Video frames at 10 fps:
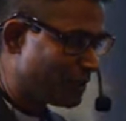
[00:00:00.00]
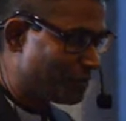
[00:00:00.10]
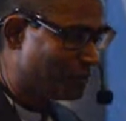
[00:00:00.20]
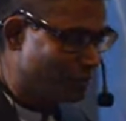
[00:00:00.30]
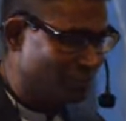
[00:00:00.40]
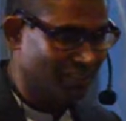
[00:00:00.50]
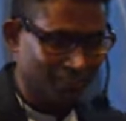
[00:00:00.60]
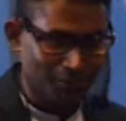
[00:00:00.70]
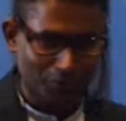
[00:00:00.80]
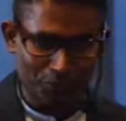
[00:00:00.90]
your future?
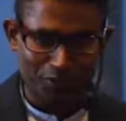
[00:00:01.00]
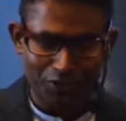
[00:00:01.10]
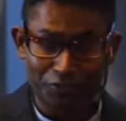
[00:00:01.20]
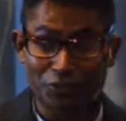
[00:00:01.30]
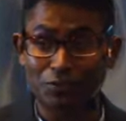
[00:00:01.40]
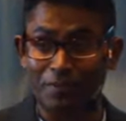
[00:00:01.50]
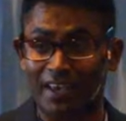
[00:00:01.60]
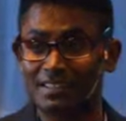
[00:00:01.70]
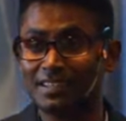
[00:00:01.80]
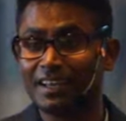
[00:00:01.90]
What are your future
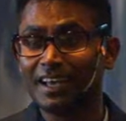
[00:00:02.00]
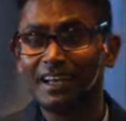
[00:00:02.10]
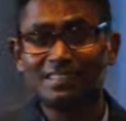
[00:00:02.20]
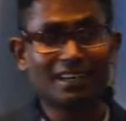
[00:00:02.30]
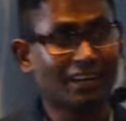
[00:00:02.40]
plans? I said, I